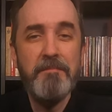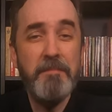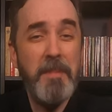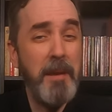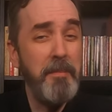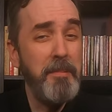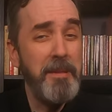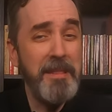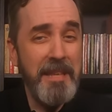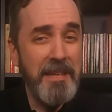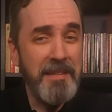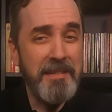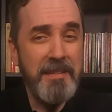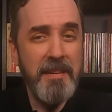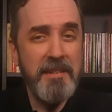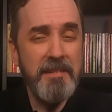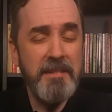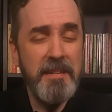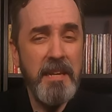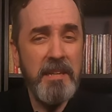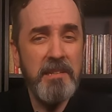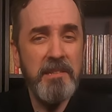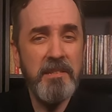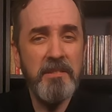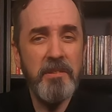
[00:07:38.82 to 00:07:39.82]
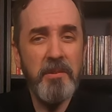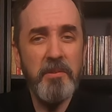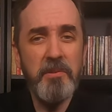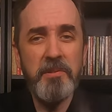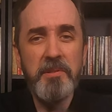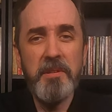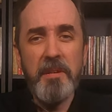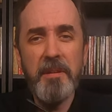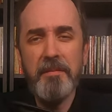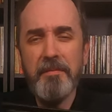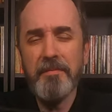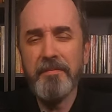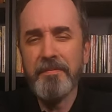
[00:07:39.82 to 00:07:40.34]
maybe this is an
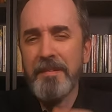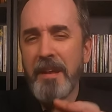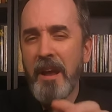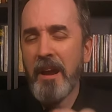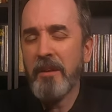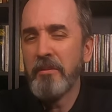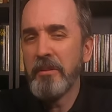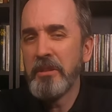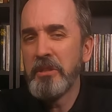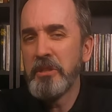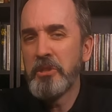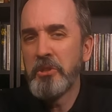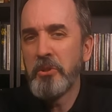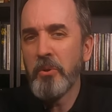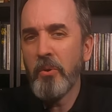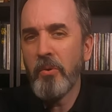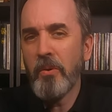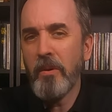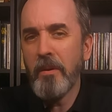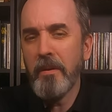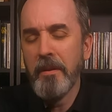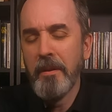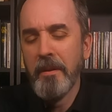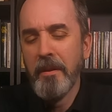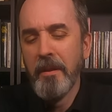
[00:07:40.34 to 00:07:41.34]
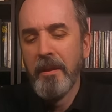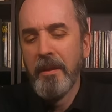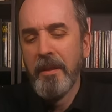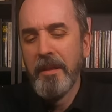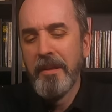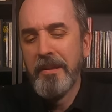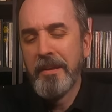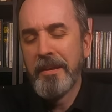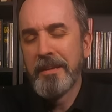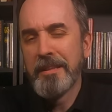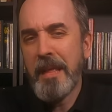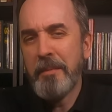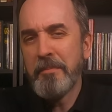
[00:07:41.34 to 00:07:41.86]
exclusive, not really sure.
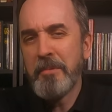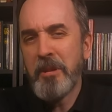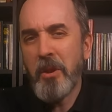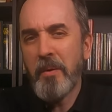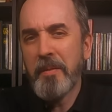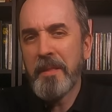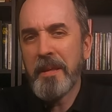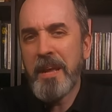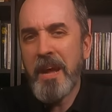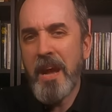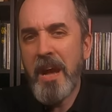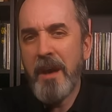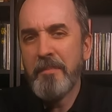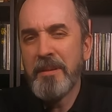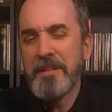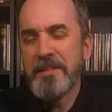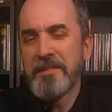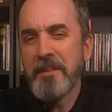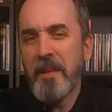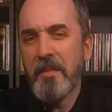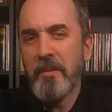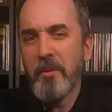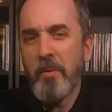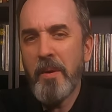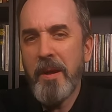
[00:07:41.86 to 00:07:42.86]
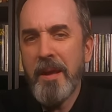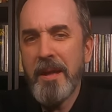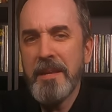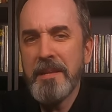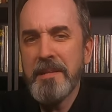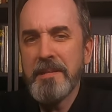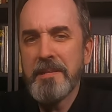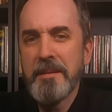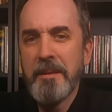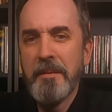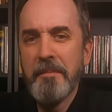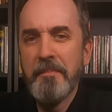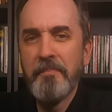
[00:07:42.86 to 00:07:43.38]
You can let me know in the comments
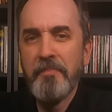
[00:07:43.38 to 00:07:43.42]
otherwise.